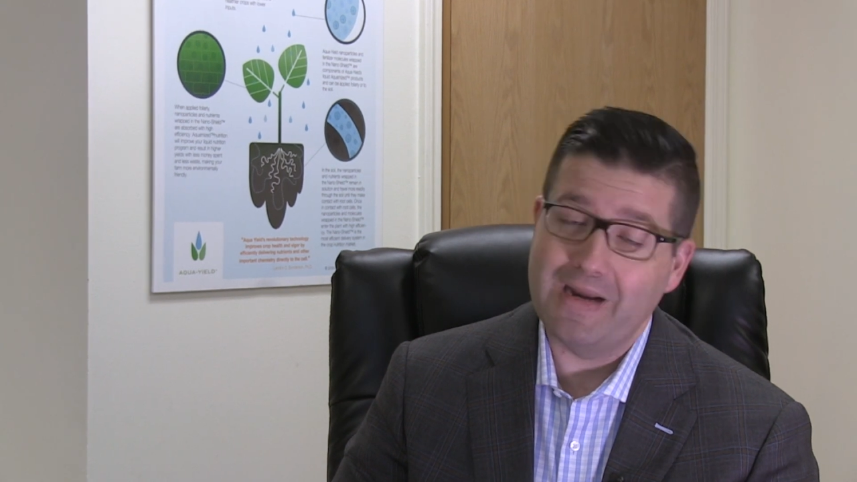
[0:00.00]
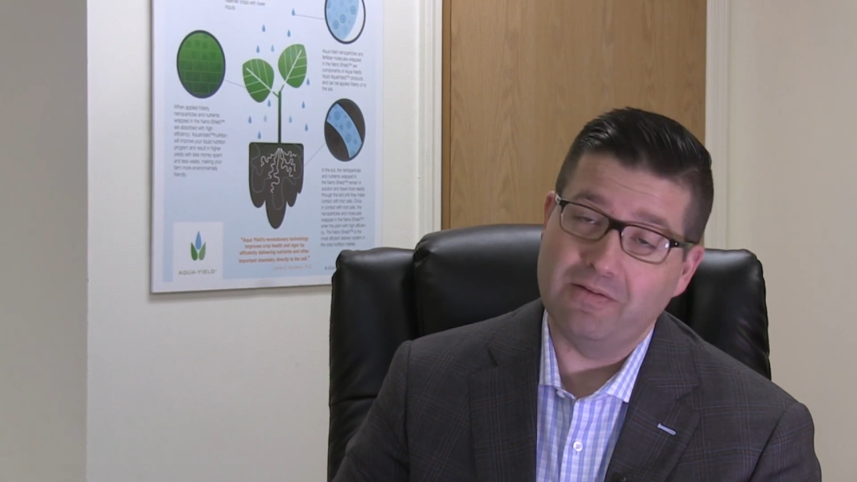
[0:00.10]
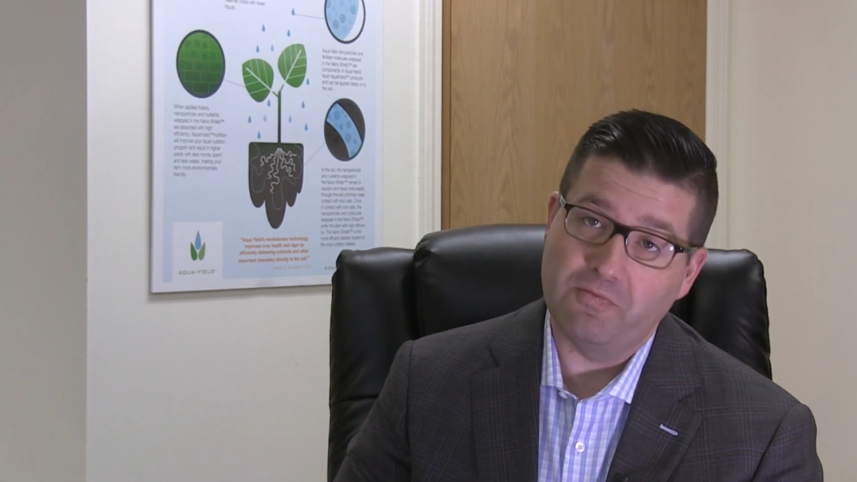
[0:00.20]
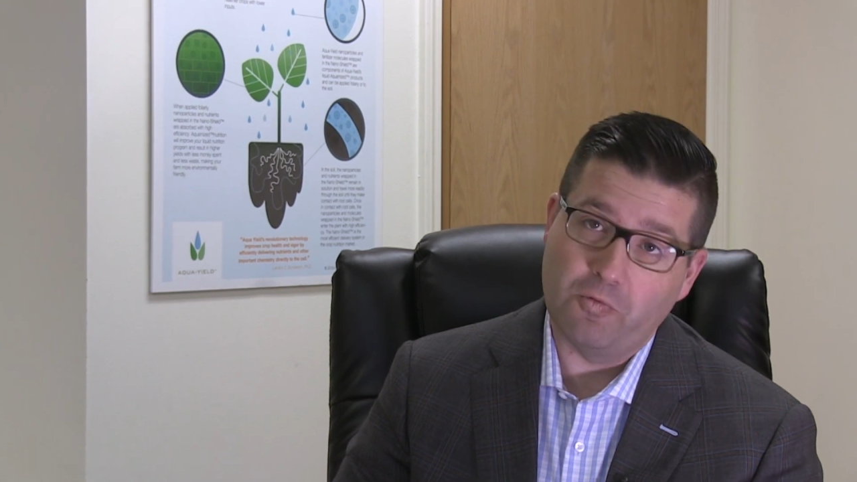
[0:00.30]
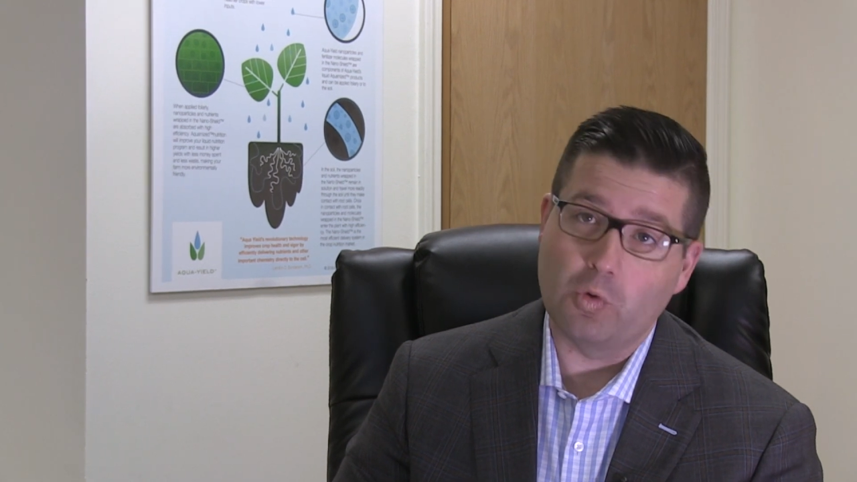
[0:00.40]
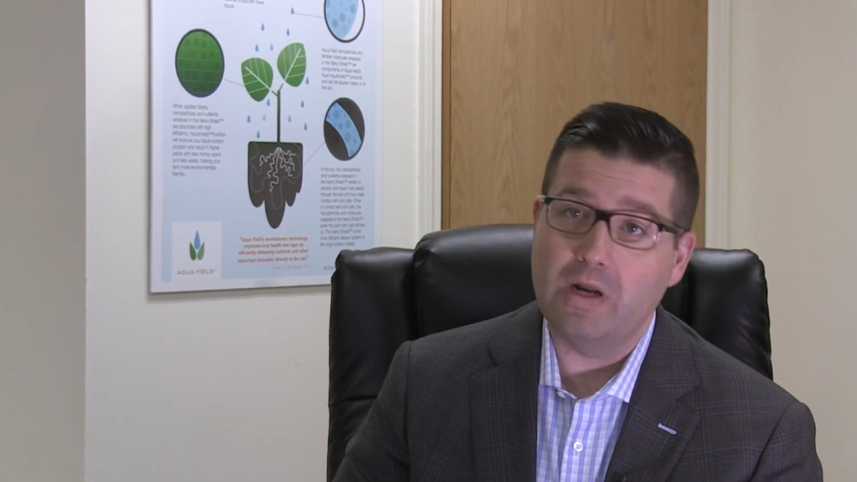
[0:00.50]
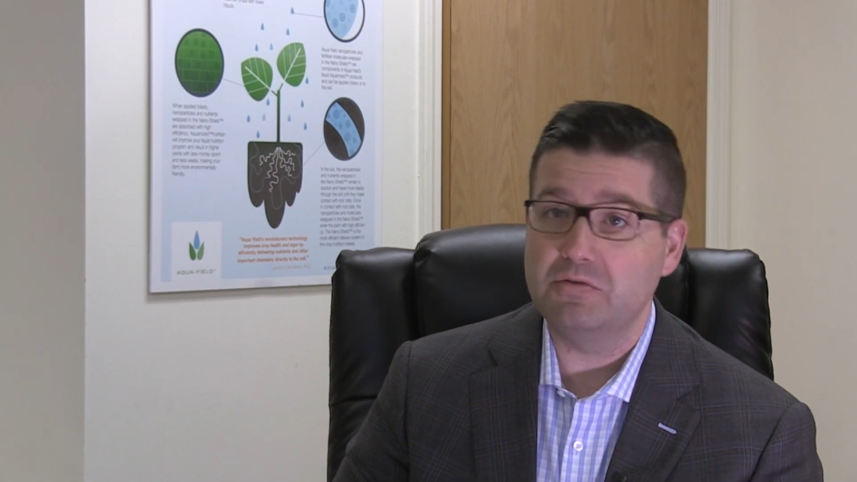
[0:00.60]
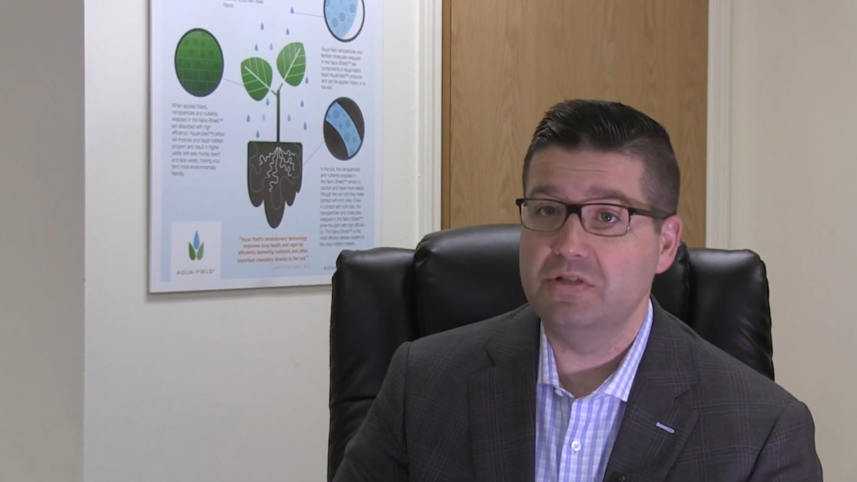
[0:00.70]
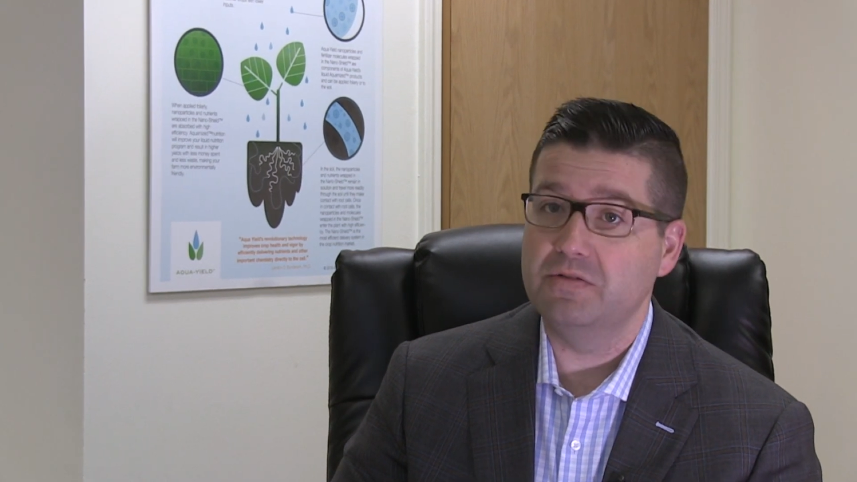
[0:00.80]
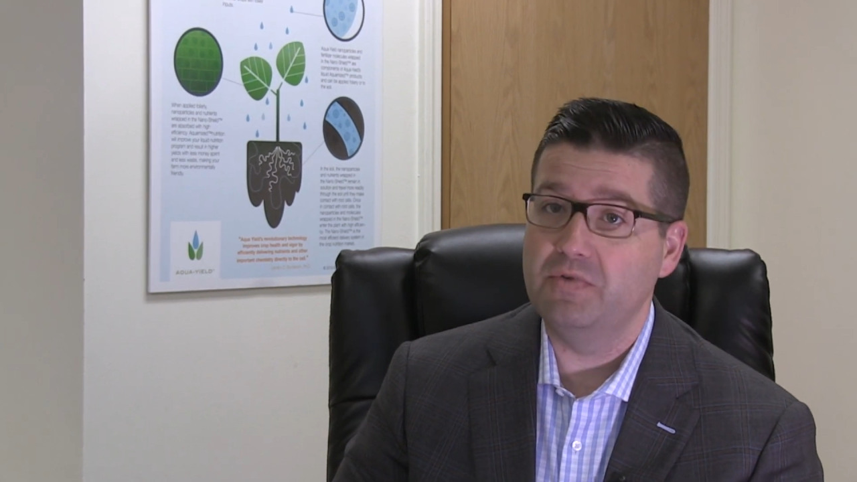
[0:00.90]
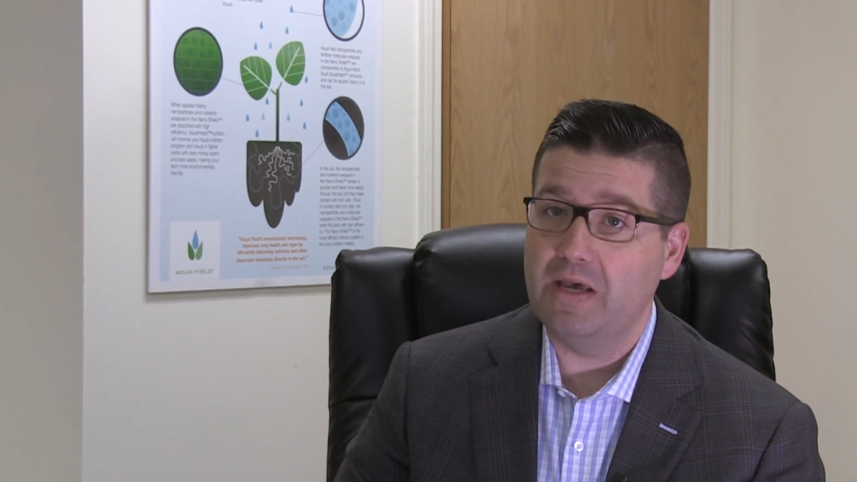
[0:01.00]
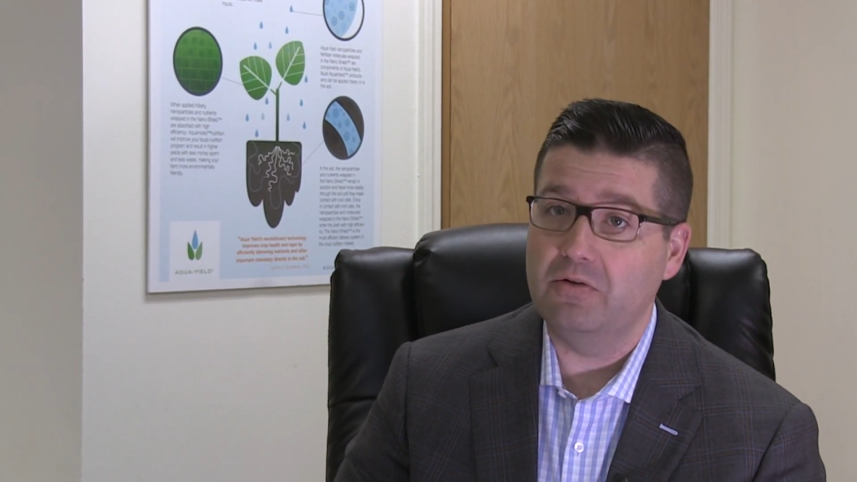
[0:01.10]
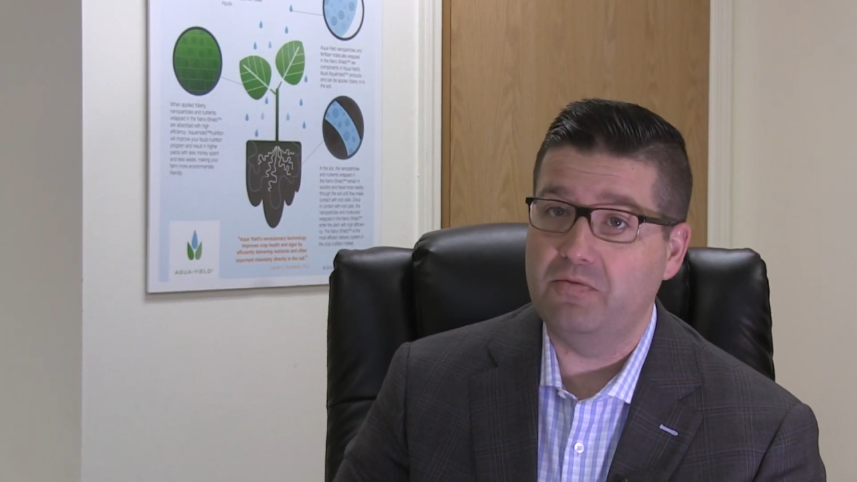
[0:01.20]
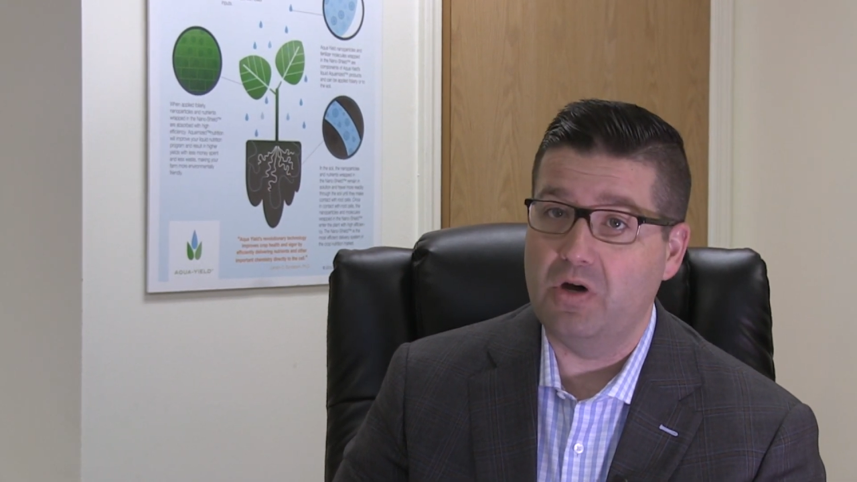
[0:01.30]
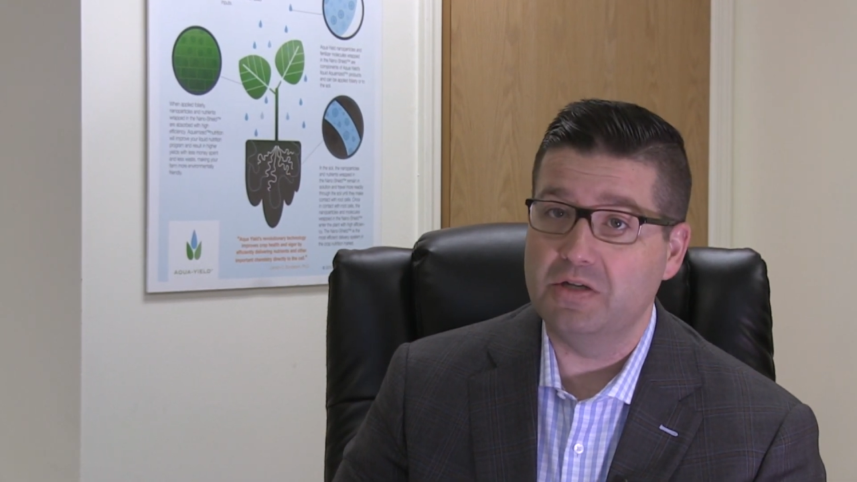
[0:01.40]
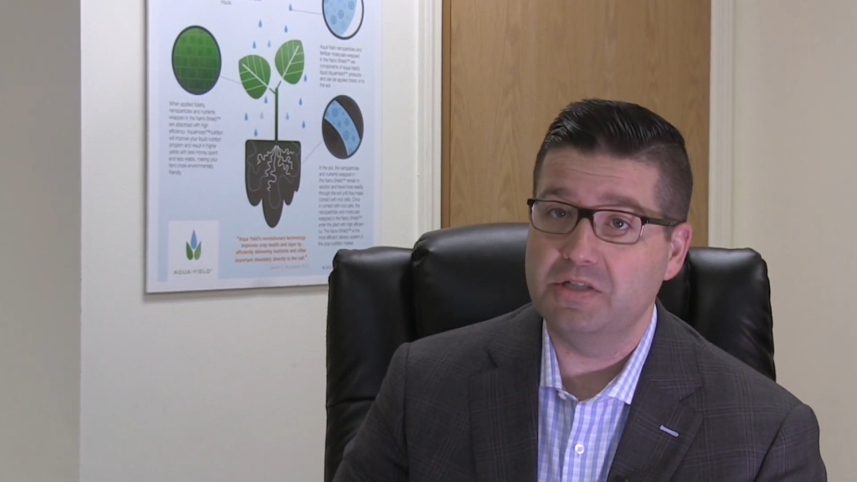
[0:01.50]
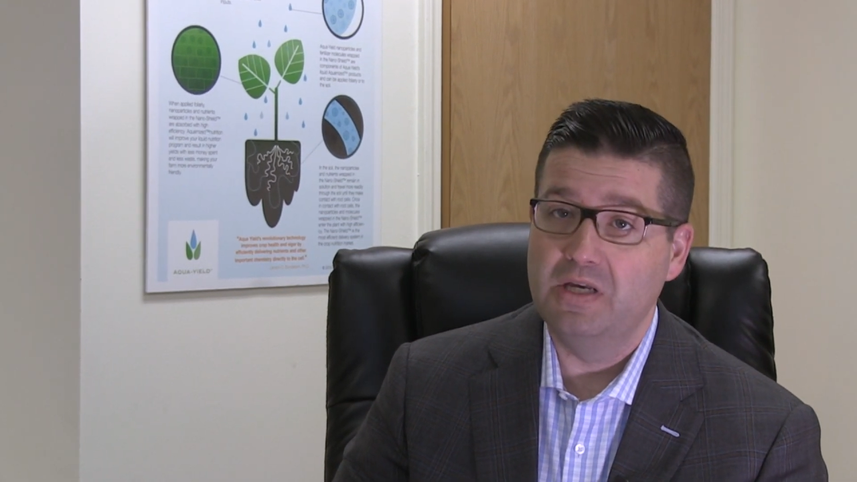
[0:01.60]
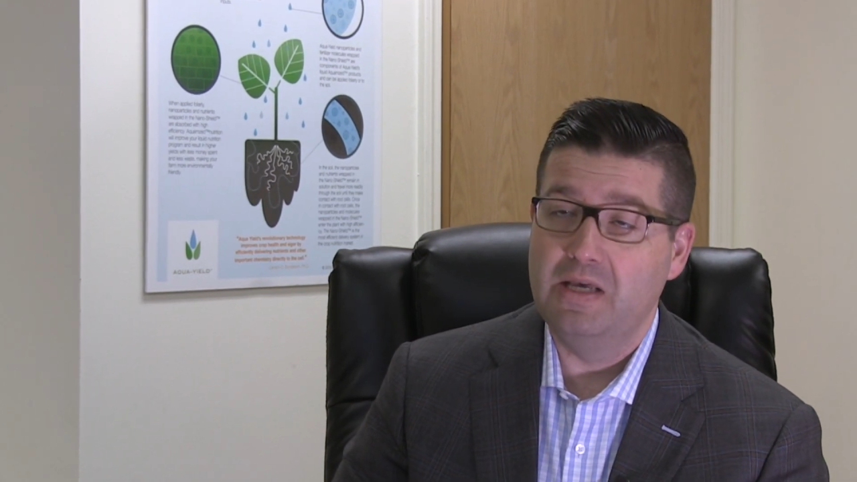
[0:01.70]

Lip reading: adding 4 ounces of NanoPhos